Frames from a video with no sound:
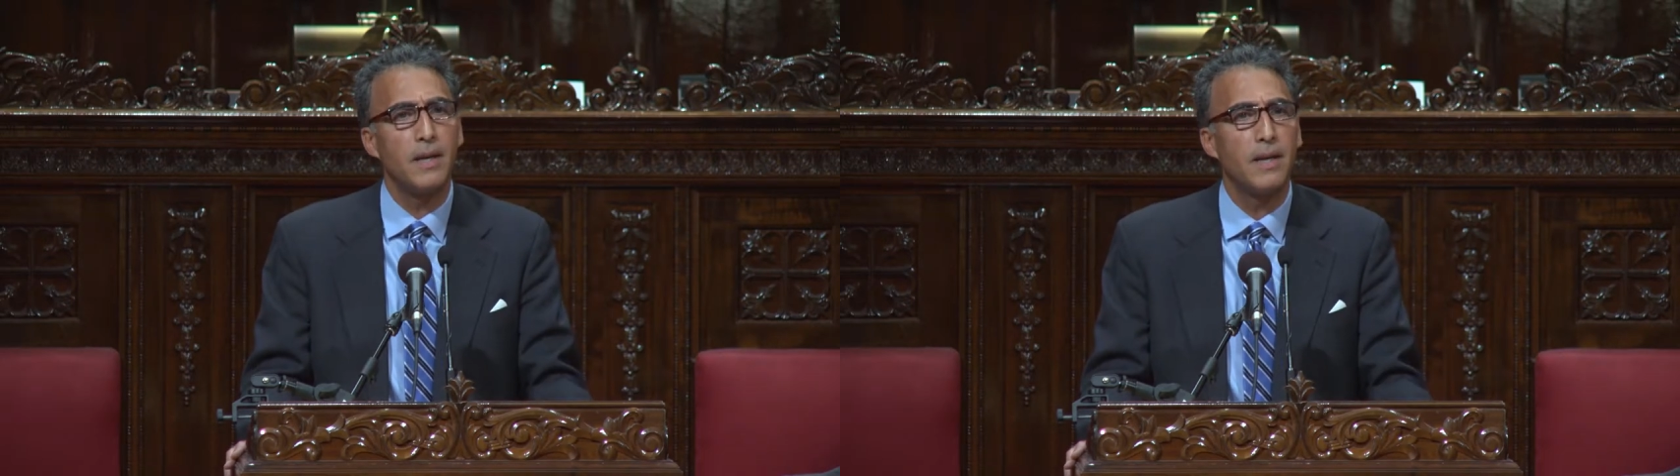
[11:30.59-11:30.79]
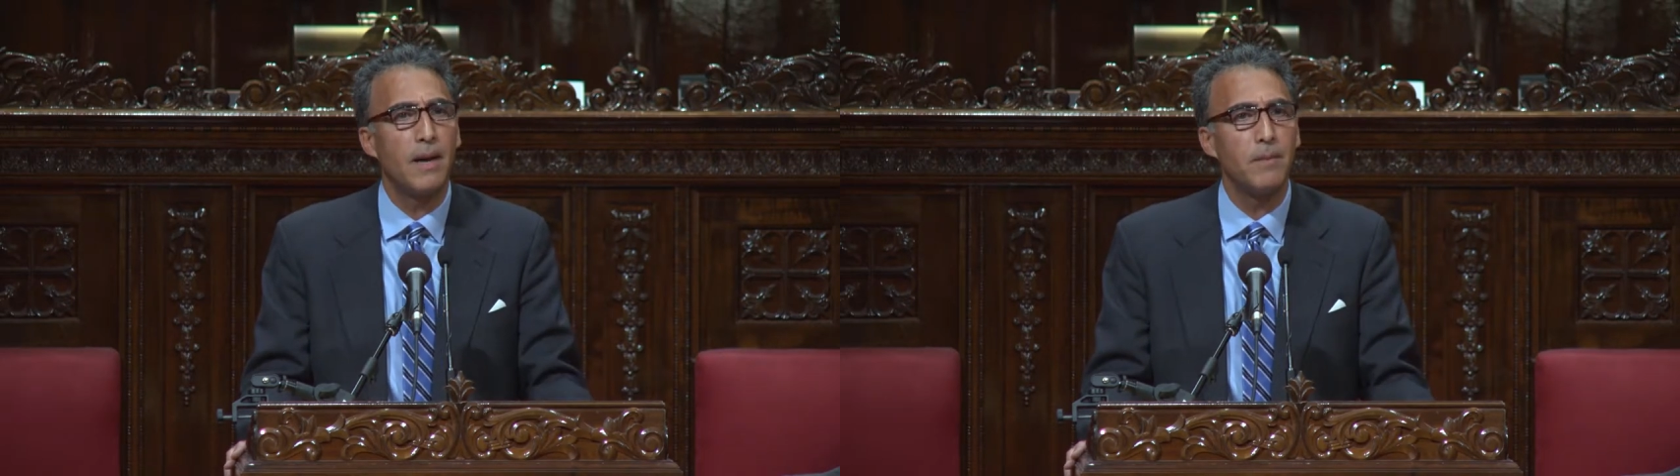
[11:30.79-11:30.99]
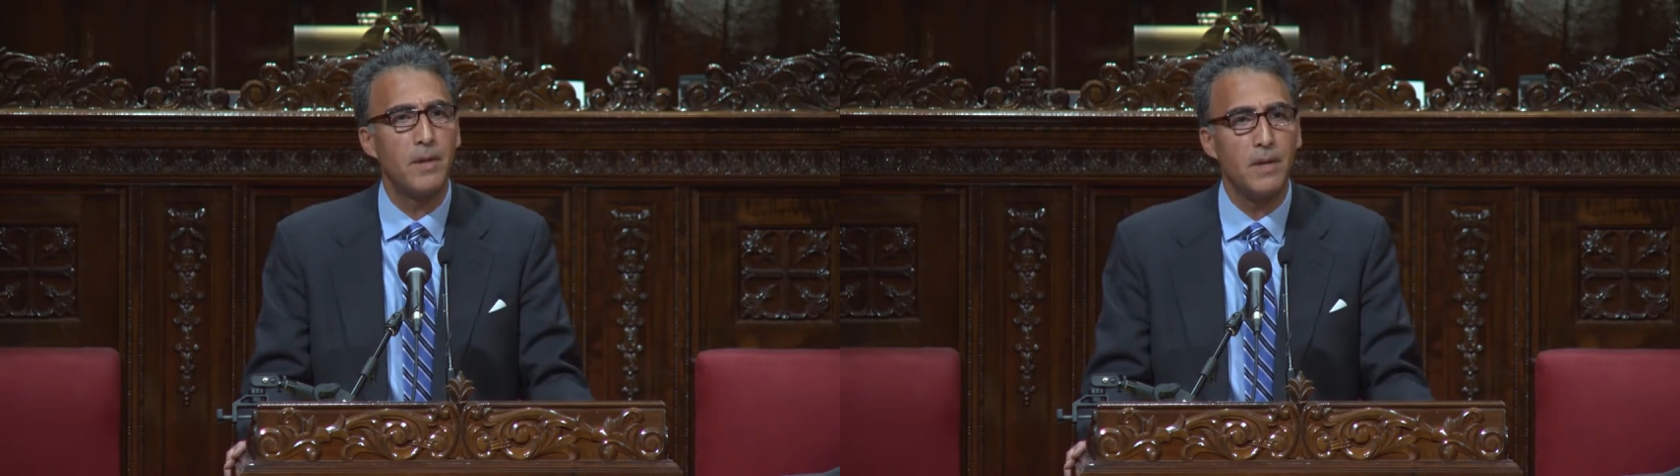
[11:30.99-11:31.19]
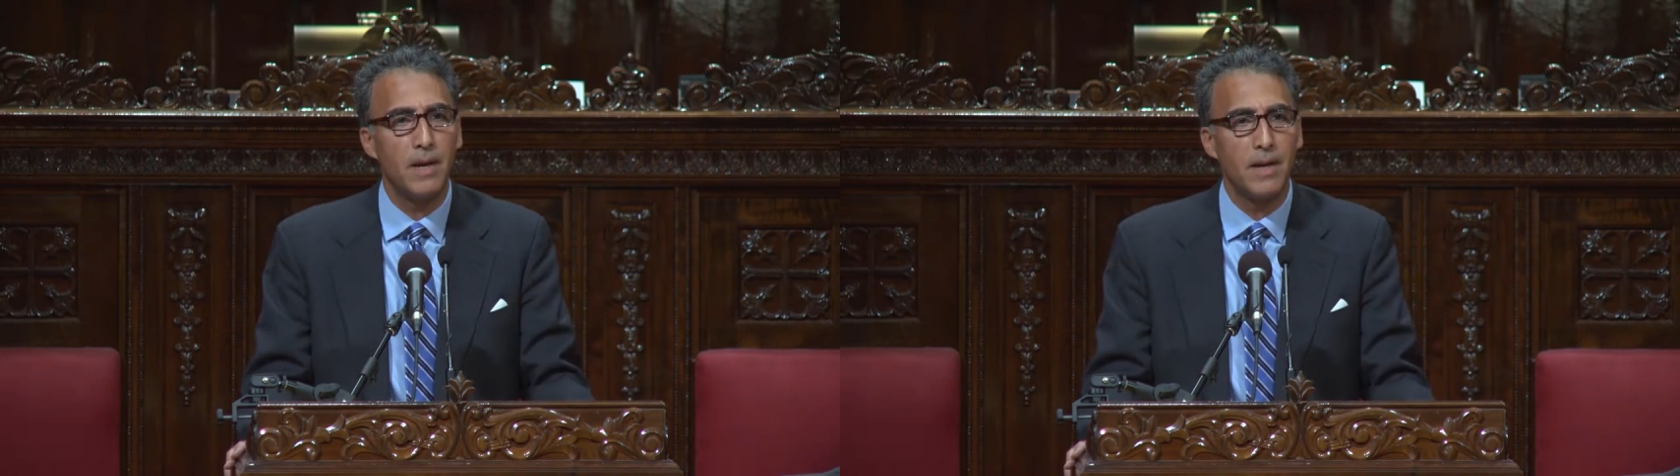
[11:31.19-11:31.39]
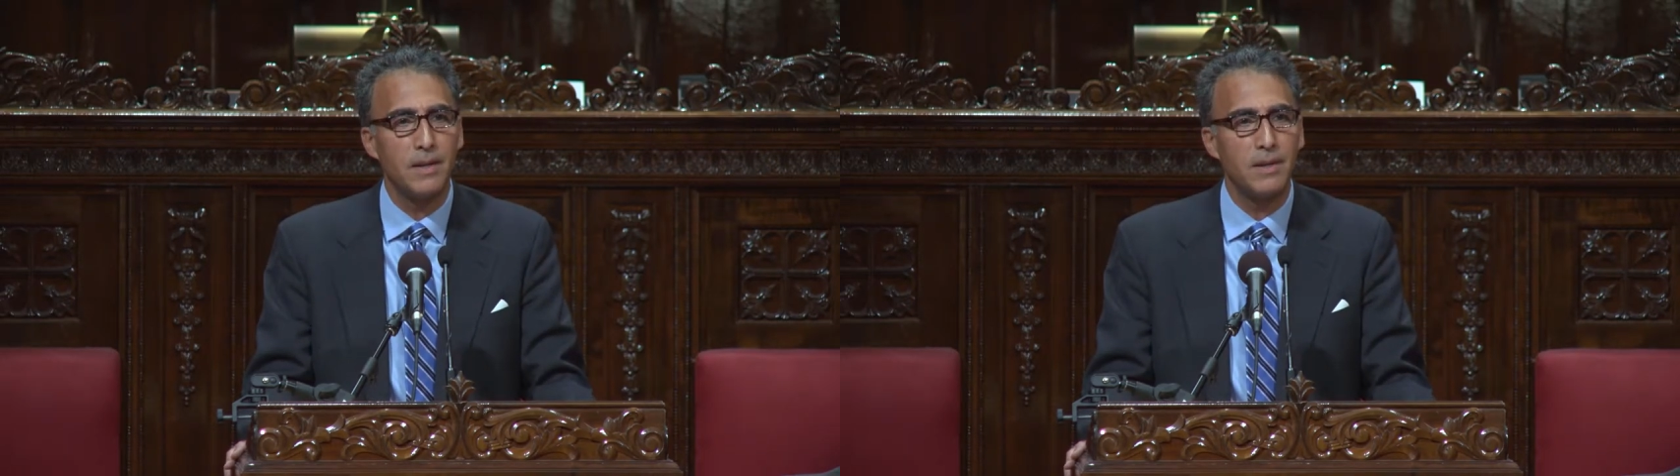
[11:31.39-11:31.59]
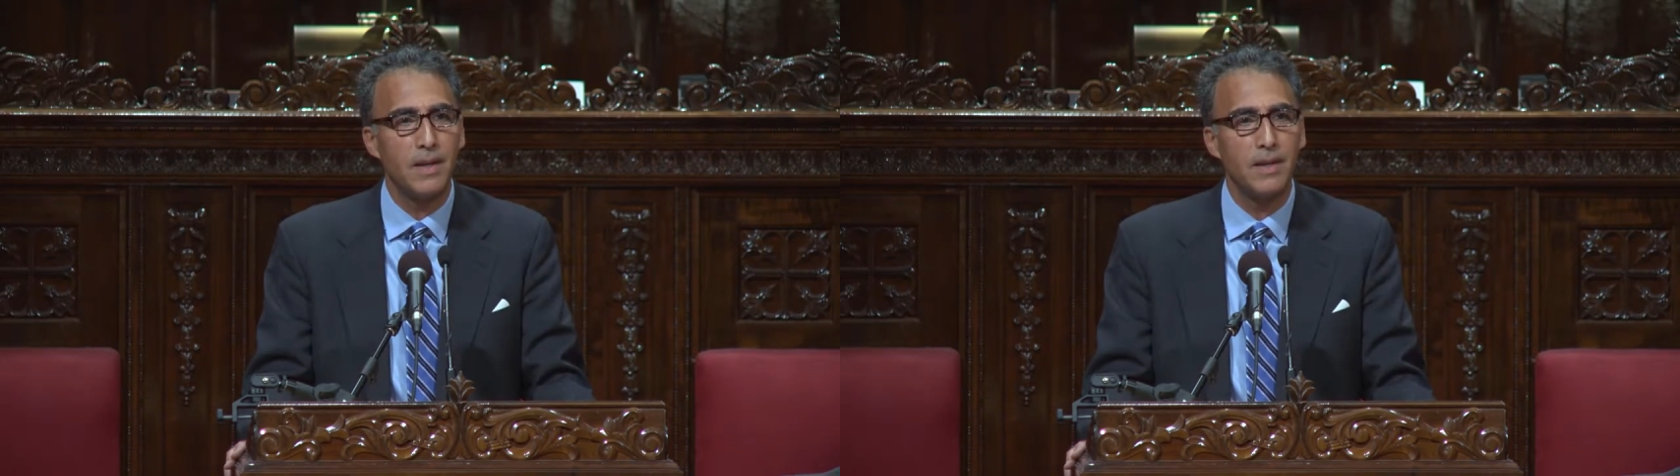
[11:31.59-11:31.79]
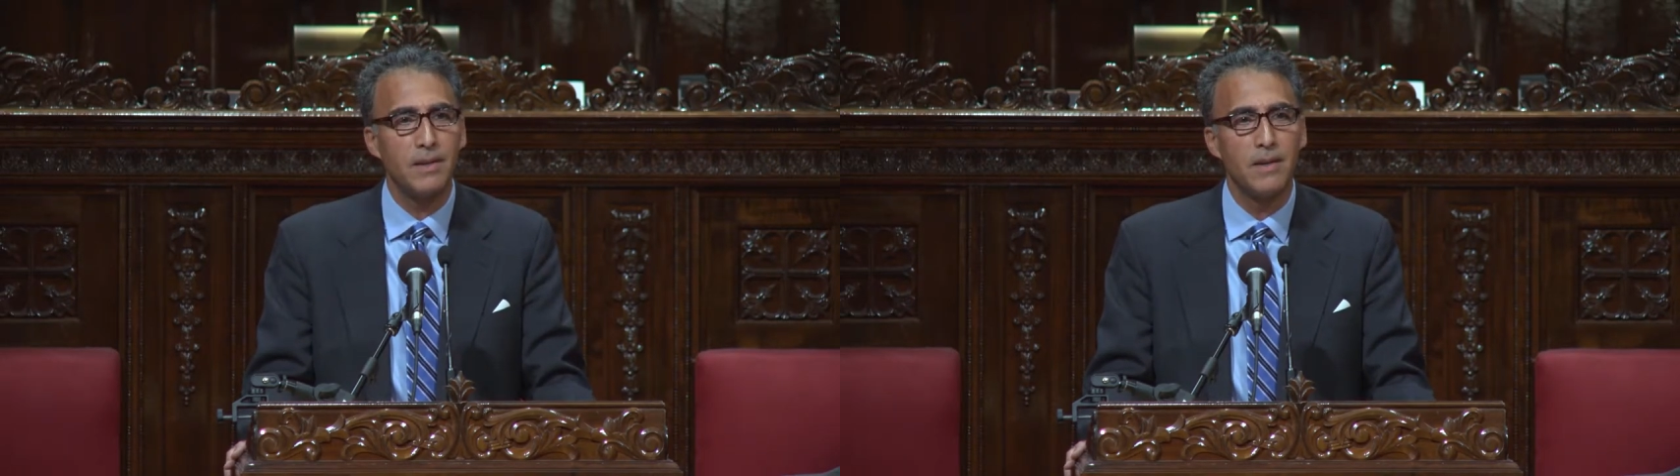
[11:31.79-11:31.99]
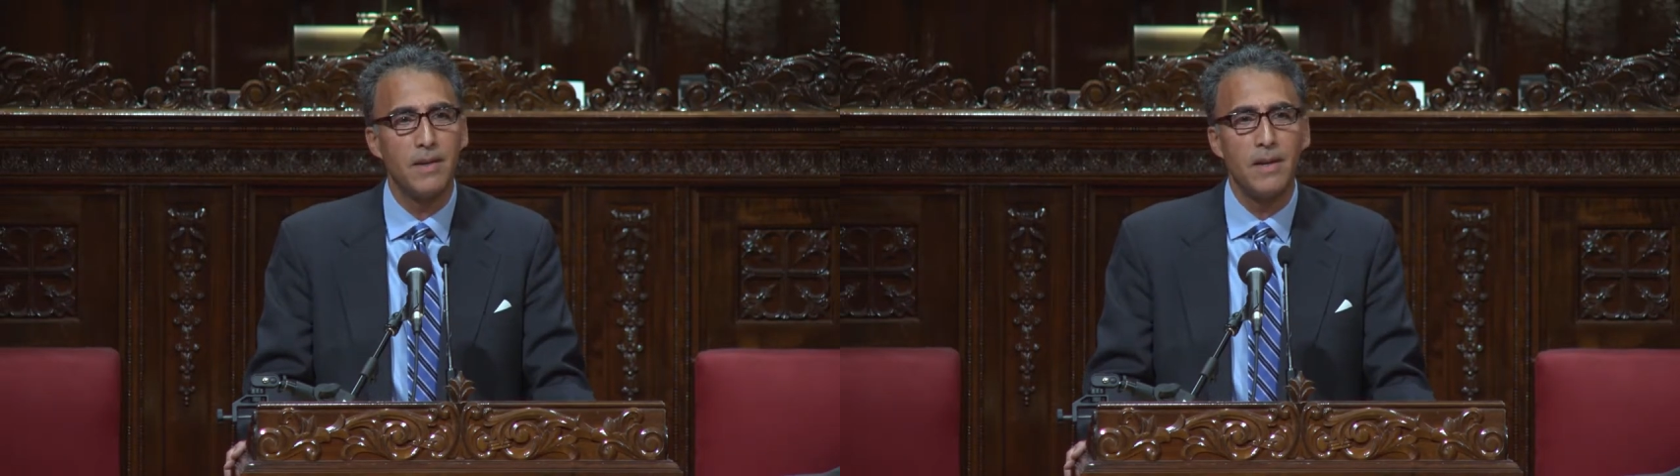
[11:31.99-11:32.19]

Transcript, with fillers: to come to the United States,